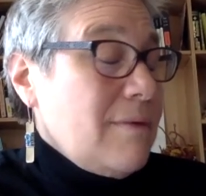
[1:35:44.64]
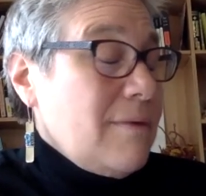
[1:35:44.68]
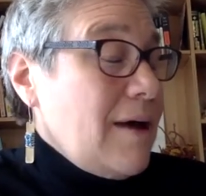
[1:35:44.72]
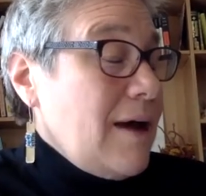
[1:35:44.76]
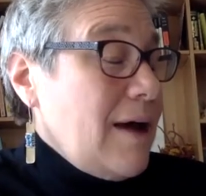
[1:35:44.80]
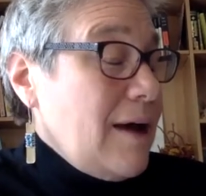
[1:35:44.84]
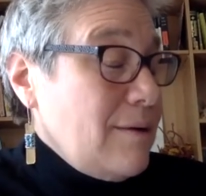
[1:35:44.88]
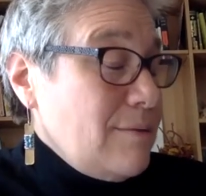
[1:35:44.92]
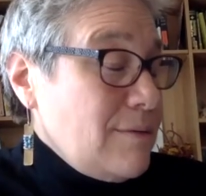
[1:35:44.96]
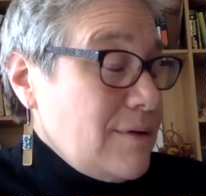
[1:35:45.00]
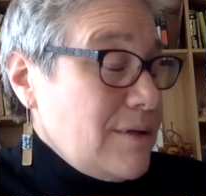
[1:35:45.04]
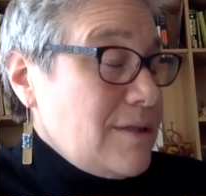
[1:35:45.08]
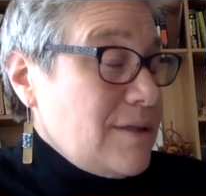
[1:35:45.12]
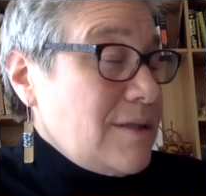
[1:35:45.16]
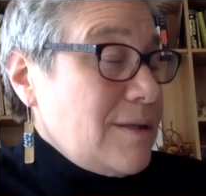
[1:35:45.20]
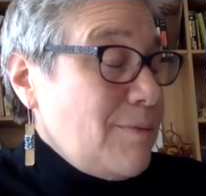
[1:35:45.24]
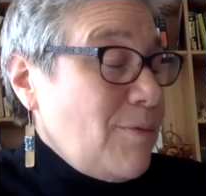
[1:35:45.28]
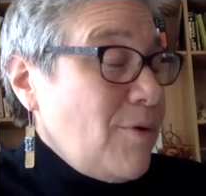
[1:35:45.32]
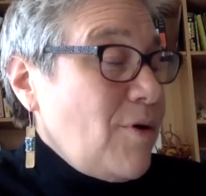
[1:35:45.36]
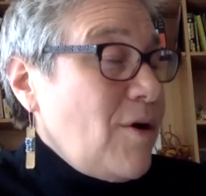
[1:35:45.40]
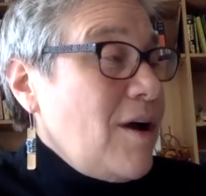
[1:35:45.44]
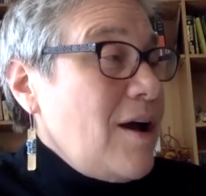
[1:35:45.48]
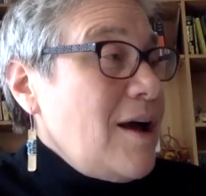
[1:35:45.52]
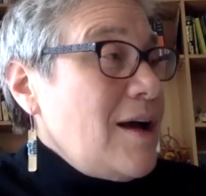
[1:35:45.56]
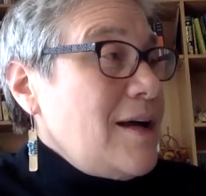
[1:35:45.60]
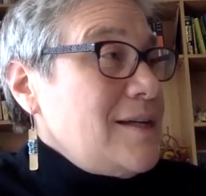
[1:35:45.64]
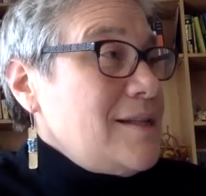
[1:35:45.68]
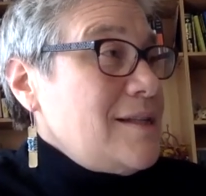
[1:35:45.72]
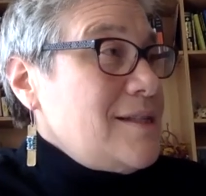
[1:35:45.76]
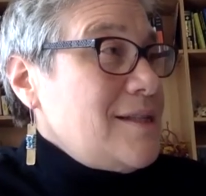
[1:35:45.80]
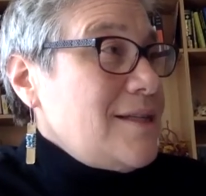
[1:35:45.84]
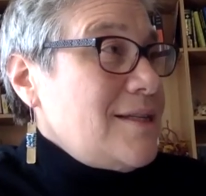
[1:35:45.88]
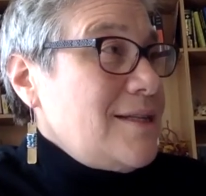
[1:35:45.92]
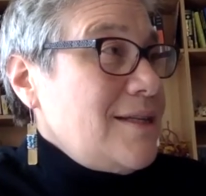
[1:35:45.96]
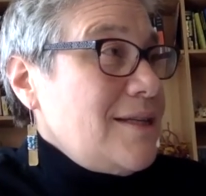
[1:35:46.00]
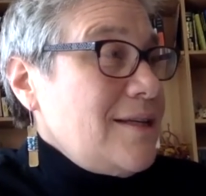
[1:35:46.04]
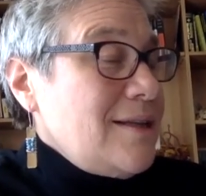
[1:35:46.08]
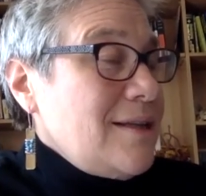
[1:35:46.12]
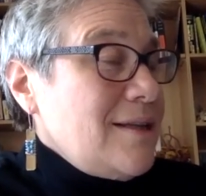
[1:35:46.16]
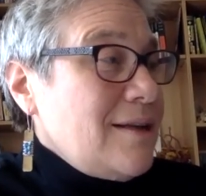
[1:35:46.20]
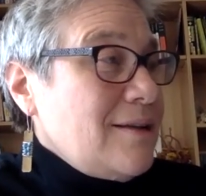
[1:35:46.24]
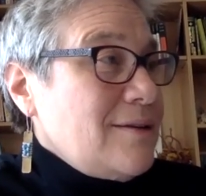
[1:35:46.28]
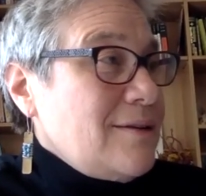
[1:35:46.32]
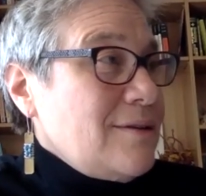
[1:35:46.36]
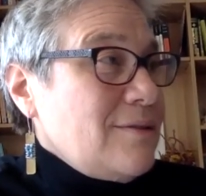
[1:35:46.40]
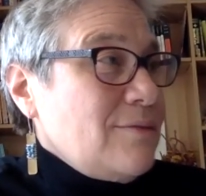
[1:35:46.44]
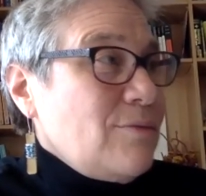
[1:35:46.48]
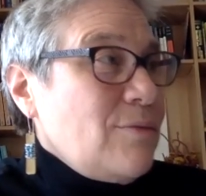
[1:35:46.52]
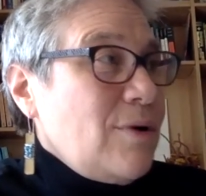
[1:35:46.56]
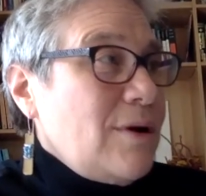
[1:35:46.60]
I was surprised to see
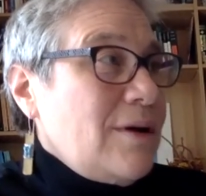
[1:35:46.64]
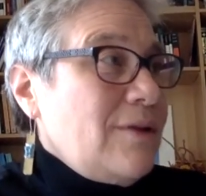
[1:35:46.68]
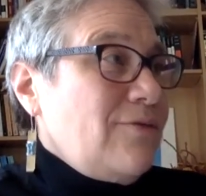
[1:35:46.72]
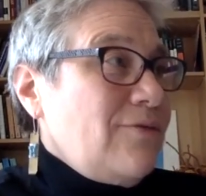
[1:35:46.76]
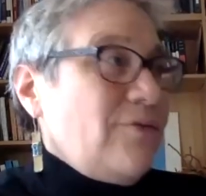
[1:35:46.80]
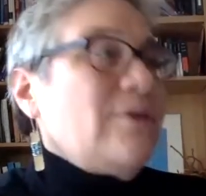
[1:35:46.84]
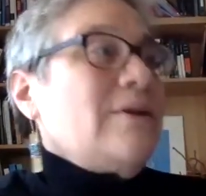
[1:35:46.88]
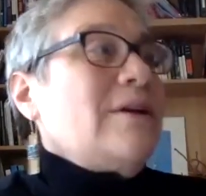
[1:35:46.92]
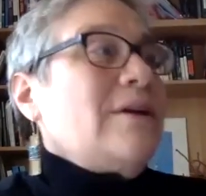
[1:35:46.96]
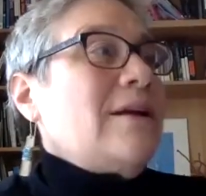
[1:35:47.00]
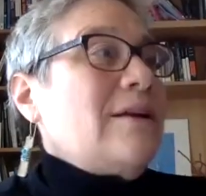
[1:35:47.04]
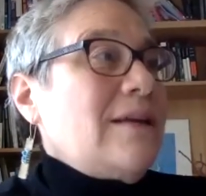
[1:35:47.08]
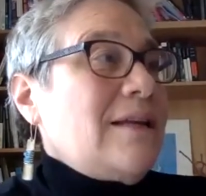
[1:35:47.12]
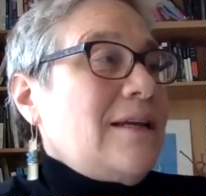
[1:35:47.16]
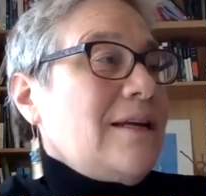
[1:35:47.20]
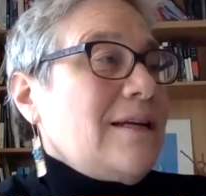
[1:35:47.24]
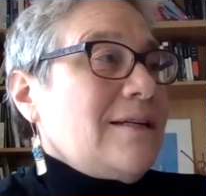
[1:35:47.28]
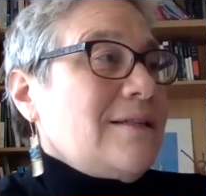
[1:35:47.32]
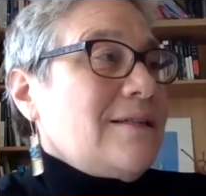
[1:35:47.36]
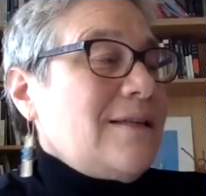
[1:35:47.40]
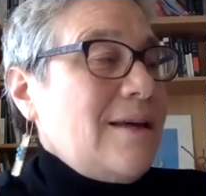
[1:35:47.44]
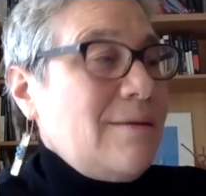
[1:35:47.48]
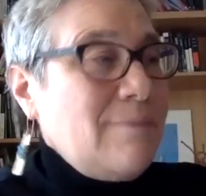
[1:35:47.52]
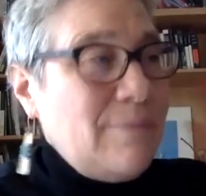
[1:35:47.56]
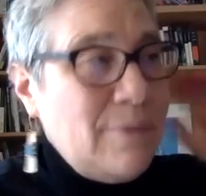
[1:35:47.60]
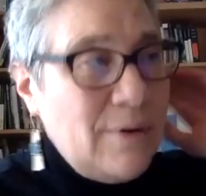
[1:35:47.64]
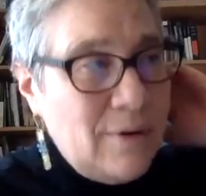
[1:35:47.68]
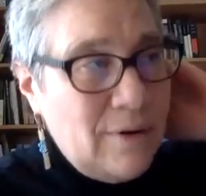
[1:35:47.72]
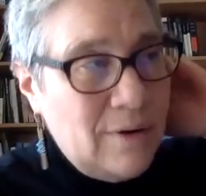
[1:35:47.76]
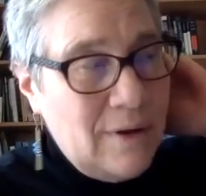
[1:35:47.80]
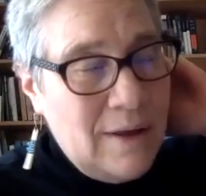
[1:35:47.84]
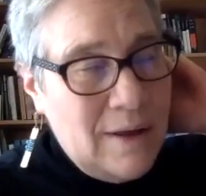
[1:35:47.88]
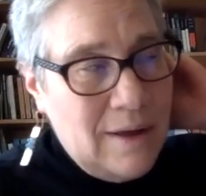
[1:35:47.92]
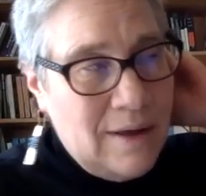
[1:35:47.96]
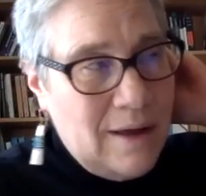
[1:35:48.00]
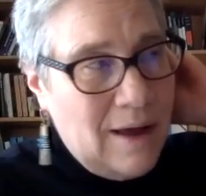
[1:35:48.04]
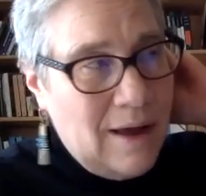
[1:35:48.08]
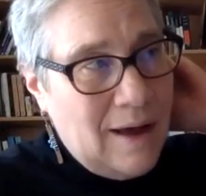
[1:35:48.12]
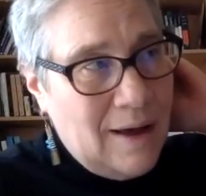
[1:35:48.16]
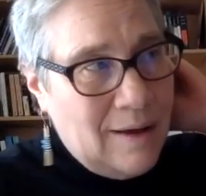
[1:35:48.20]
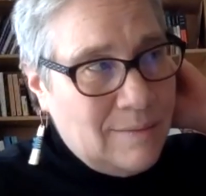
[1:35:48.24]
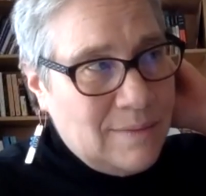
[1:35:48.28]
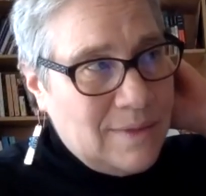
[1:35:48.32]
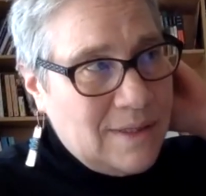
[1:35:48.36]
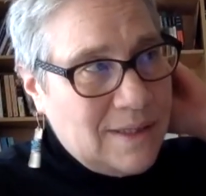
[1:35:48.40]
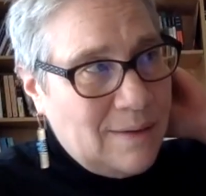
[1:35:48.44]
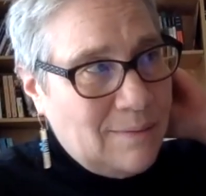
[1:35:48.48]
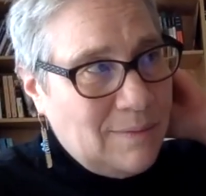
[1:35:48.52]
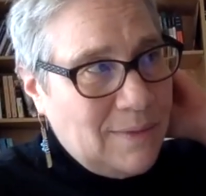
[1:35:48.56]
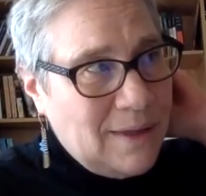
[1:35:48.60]
that one, for an example,
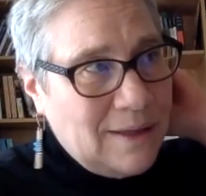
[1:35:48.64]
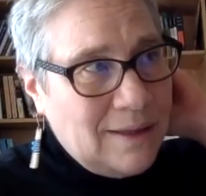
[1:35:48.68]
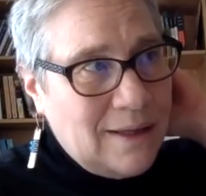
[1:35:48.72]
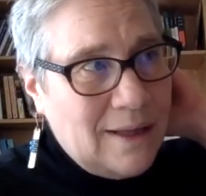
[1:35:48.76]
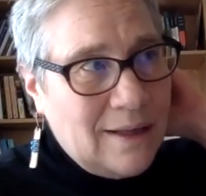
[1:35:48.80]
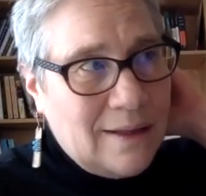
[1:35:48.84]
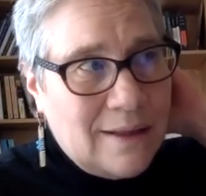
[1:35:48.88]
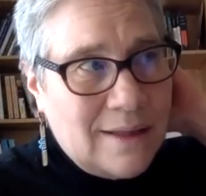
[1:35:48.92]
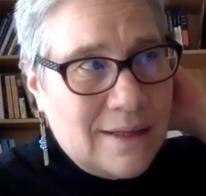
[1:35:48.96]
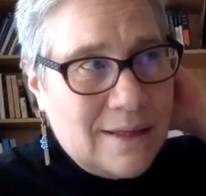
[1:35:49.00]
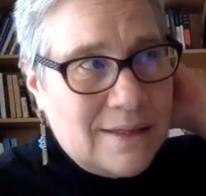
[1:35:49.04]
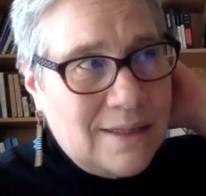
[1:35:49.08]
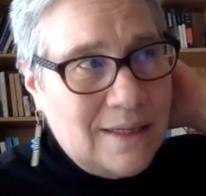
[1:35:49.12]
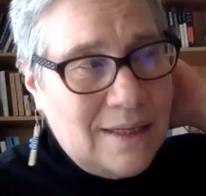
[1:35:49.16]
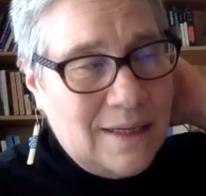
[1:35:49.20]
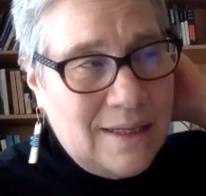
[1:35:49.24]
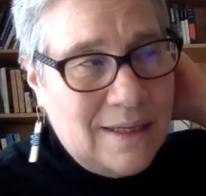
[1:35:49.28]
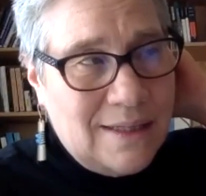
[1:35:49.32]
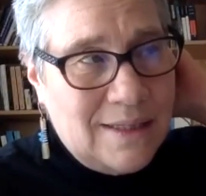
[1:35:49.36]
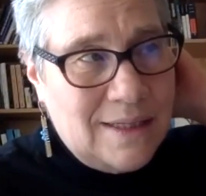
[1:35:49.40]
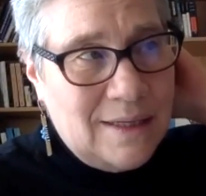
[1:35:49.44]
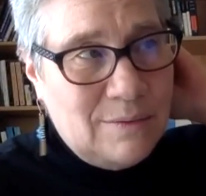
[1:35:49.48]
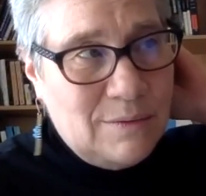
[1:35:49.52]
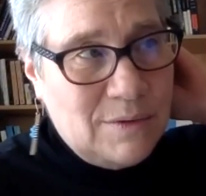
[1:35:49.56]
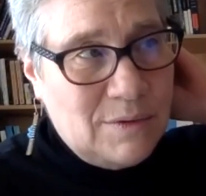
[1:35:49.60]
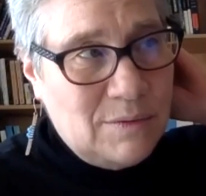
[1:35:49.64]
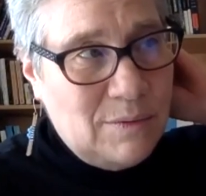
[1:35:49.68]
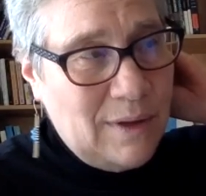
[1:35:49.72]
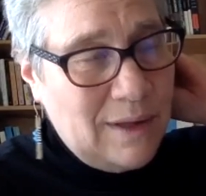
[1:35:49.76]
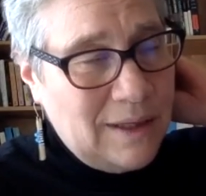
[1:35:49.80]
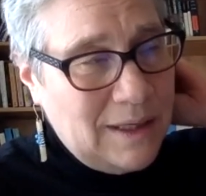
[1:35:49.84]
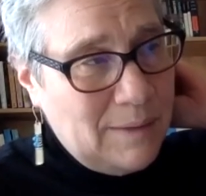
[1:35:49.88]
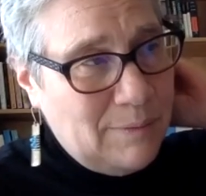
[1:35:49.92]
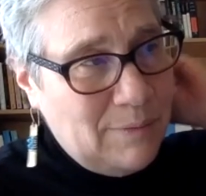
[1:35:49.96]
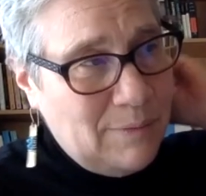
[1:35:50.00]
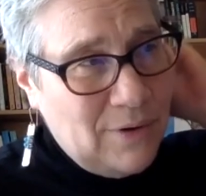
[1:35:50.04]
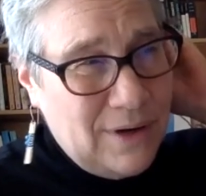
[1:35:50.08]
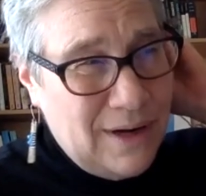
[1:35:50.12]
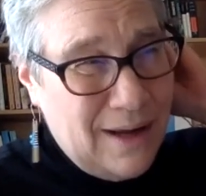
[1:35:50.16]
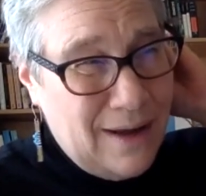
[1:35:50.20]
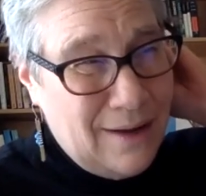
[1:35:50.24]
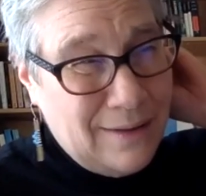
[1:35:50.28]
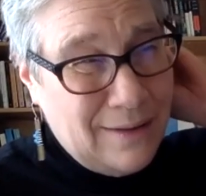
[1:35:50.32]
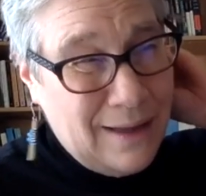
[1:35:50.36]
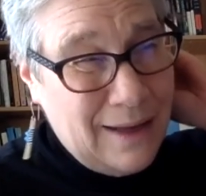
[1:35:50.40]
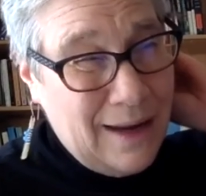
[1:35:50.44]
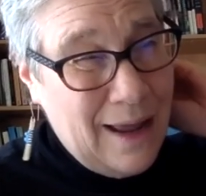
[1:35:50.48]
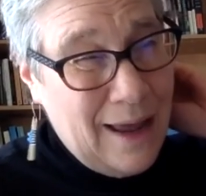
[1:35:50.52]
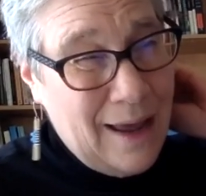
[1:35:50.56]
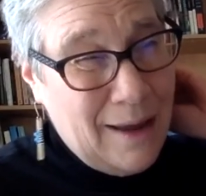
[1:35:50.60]
um, something that the CDC was willing to put
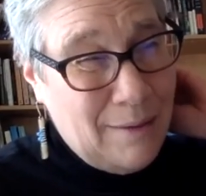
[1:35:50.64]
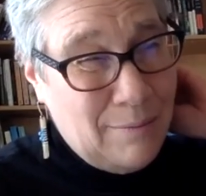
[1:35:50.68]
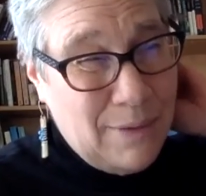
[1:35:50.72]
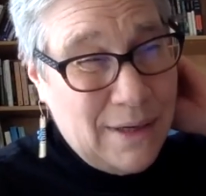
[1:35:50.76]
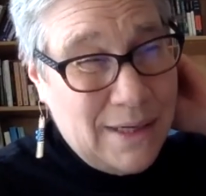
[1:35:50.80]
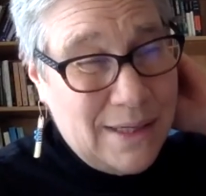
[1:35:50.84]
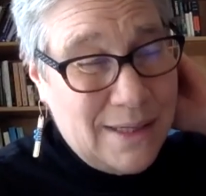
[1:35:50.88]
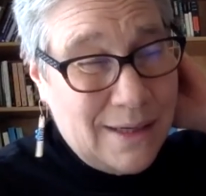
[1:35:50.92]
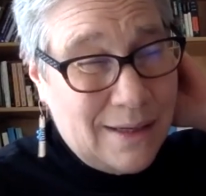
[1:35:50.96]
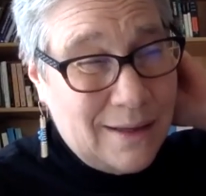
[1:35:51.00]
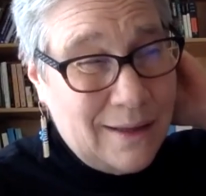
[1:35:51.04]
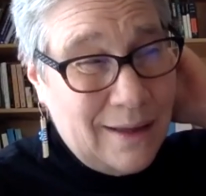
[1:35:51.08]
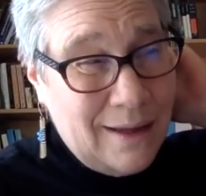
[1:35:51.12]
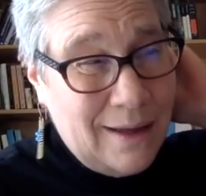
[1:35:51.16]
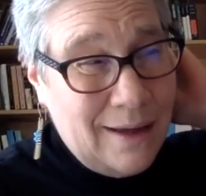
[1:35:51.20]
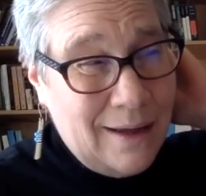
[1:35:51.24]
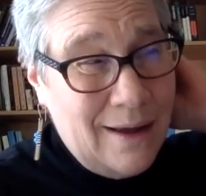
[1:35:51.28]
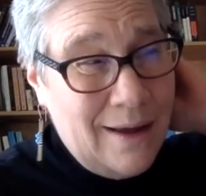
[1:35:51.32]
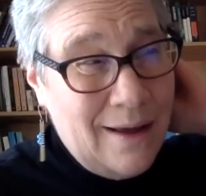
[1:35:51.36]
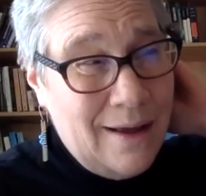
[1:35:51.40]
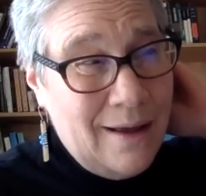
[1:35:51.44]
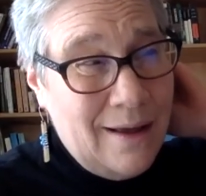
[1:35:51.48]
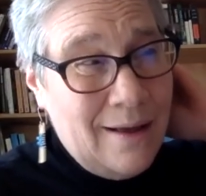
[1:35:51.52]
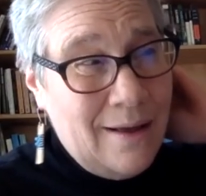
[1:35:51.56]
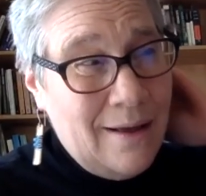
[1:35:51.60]
out that had basically